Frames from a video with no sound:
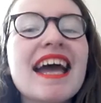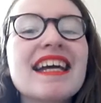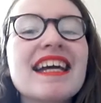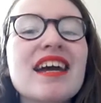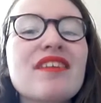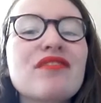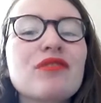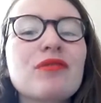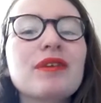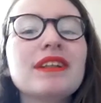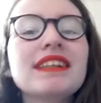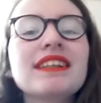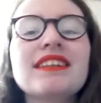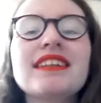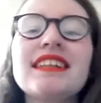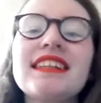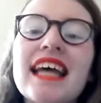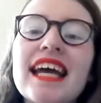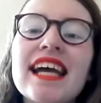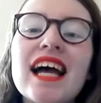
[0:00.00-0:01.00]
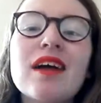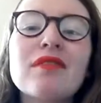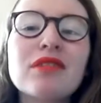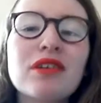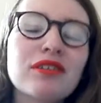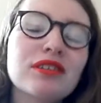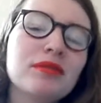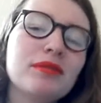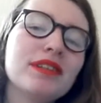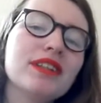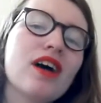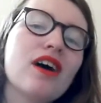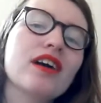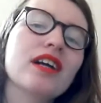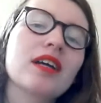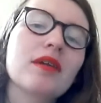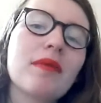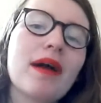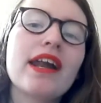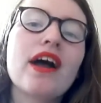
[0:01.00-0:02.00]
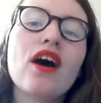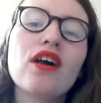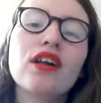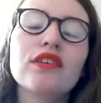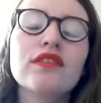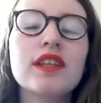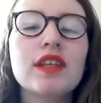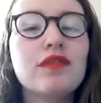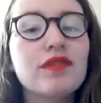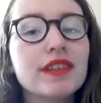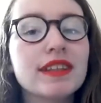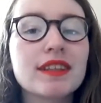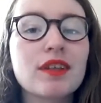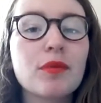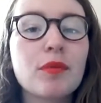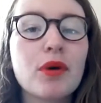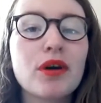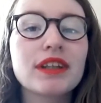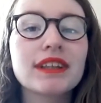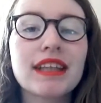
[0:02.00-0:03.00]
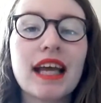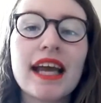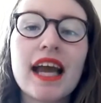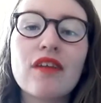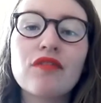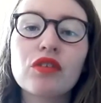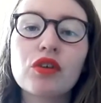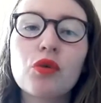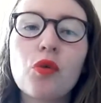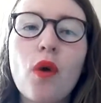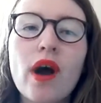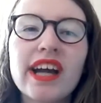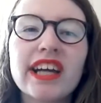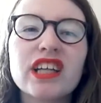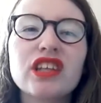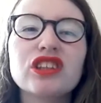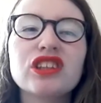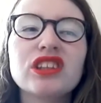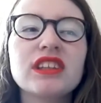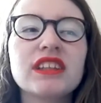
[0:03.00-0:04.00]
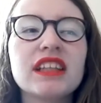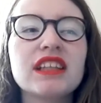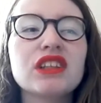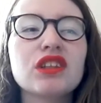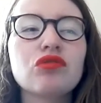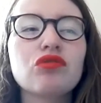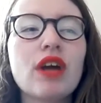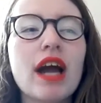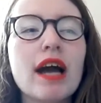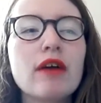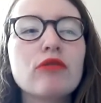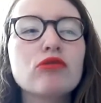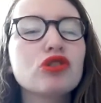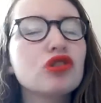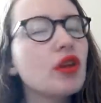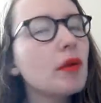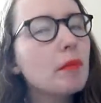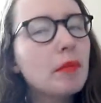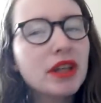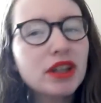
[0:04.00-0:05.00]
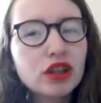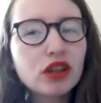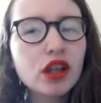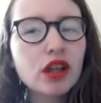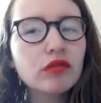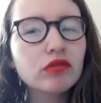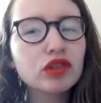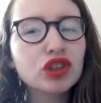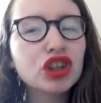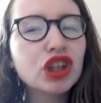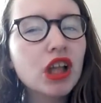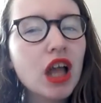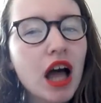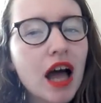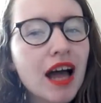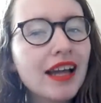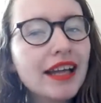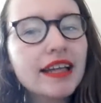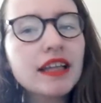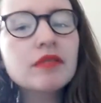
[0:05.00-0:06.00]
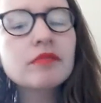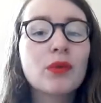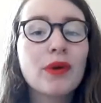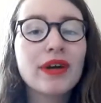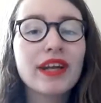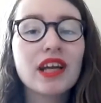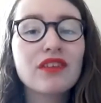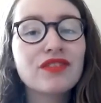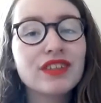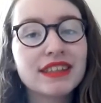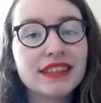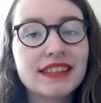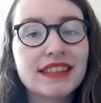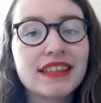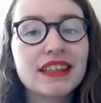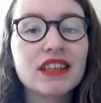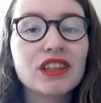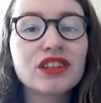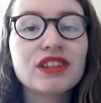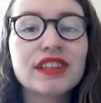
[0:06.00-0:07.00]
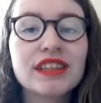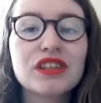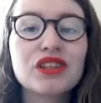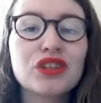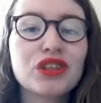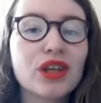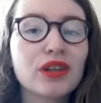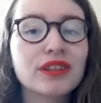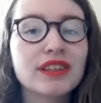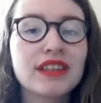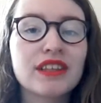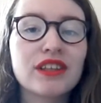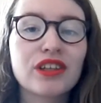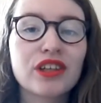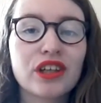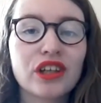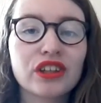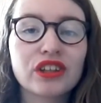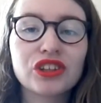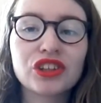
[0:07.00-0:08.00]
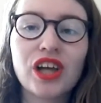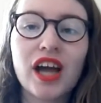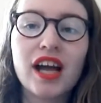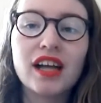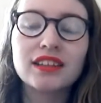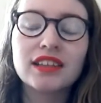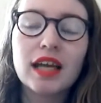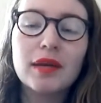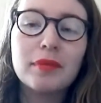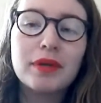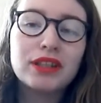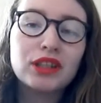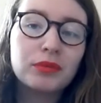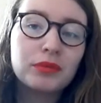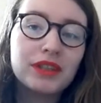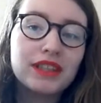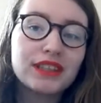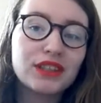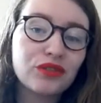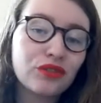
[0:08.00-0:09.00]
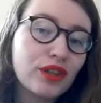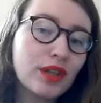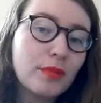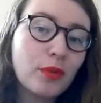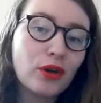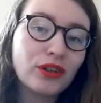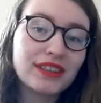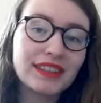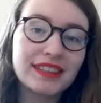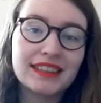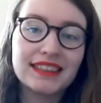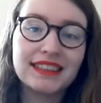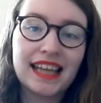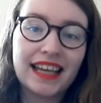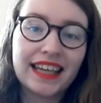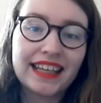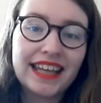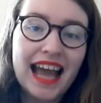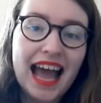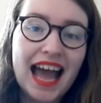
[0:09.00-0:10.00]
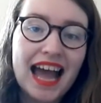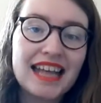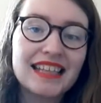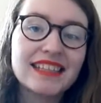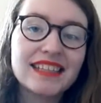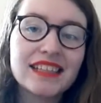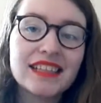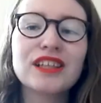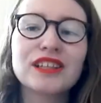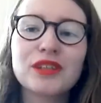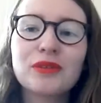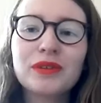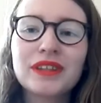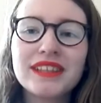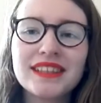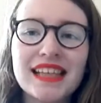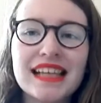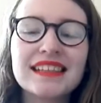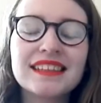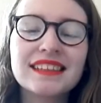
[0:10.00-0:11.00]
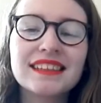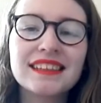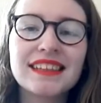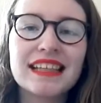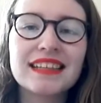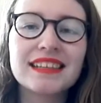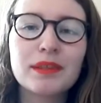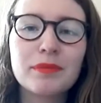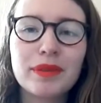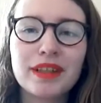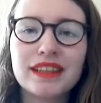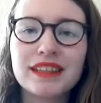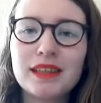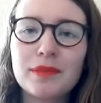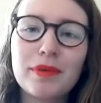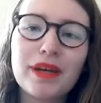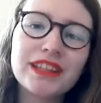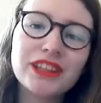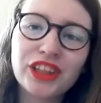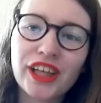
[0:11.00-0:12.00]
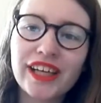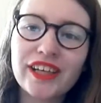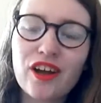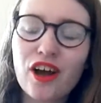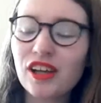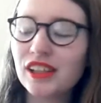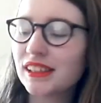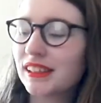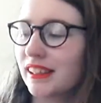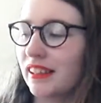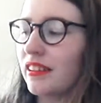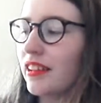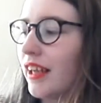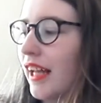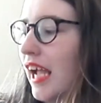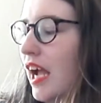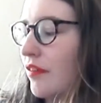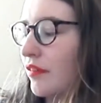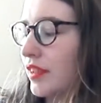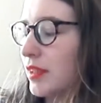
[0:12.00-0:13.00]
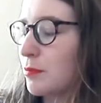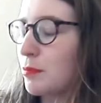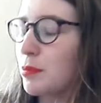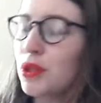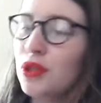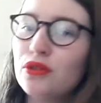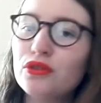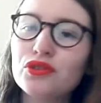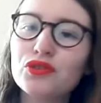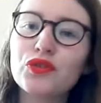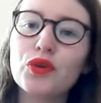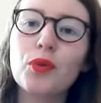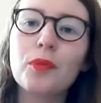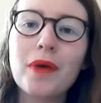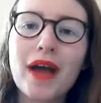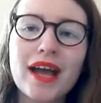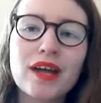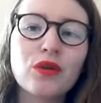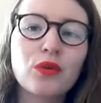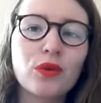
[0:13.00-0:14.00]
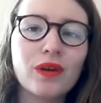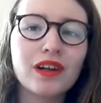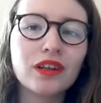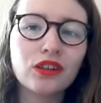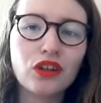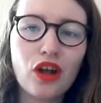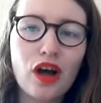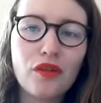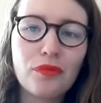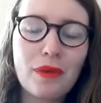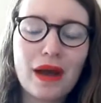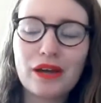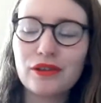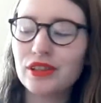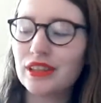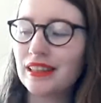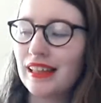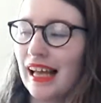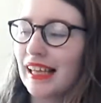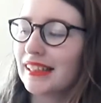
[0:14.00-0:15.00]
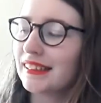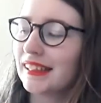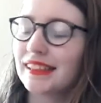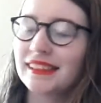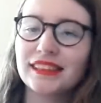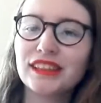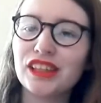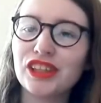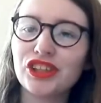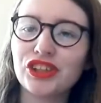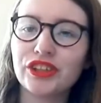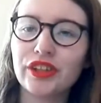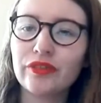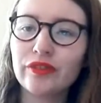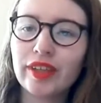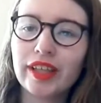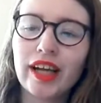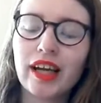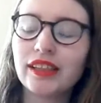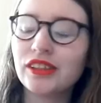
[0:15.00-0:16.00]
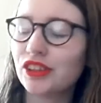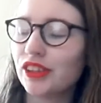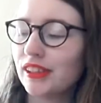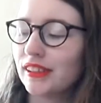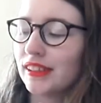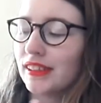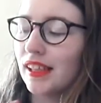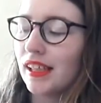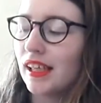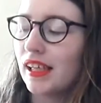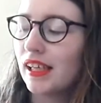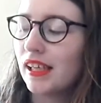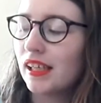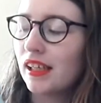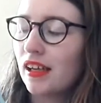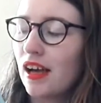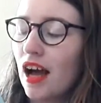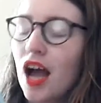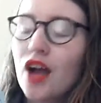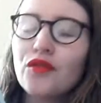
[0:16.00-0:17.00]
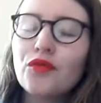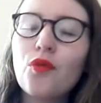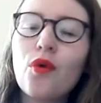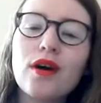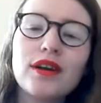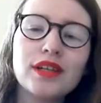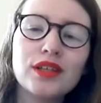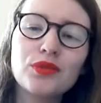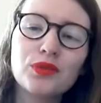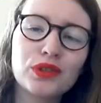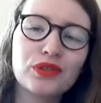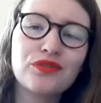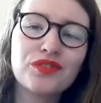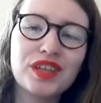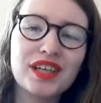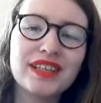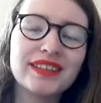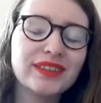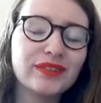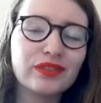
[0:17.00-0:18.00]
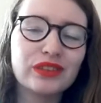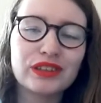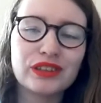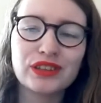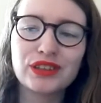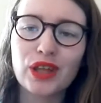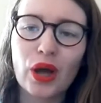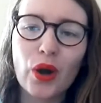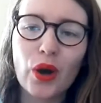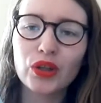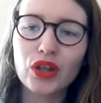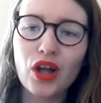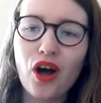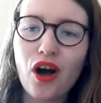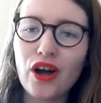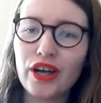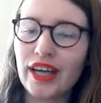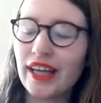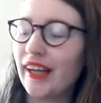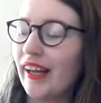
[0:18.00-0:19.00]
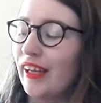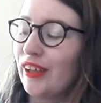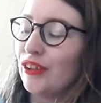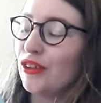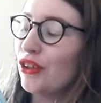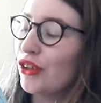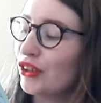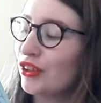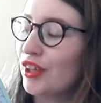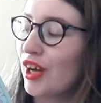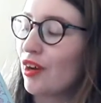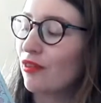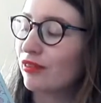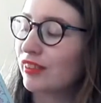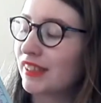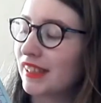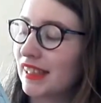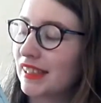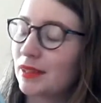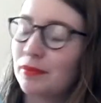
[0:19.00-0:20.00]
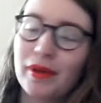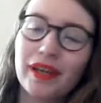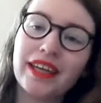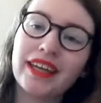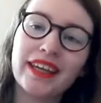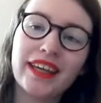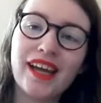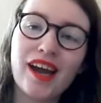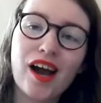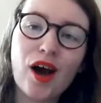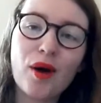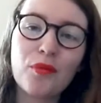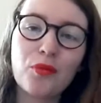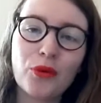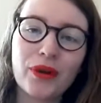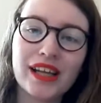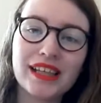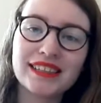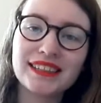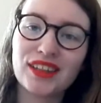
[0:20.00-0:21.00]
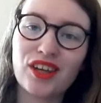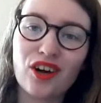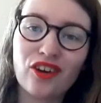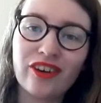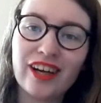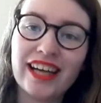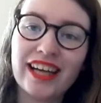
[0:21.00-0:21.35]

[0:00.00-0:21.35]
Hey everyone, so today I'm going to be talking about all of the physical books I have acquired since around the middle of July. So when I visited London to go see The Cursed Child, I picked up these three books secondhand. Starting with Sense and Sensibility by Jane Austen, and I have this beautiful penguin cloth bound classics edition of it. I've wanted one of these for so long and I could not resist picking it up when I saw